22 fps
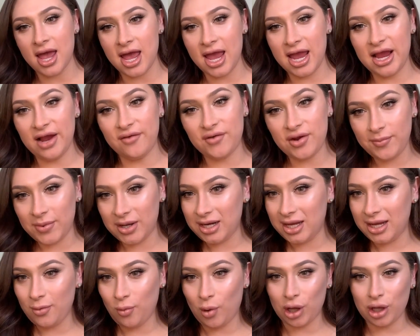Hey
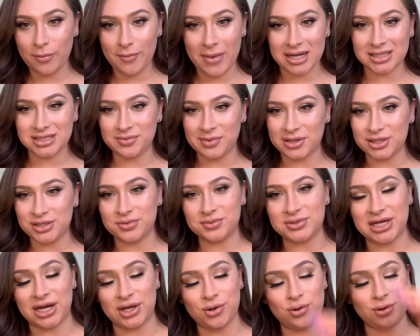everybody, welcome back to my YouTube
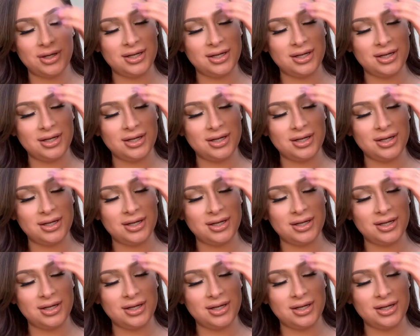channel.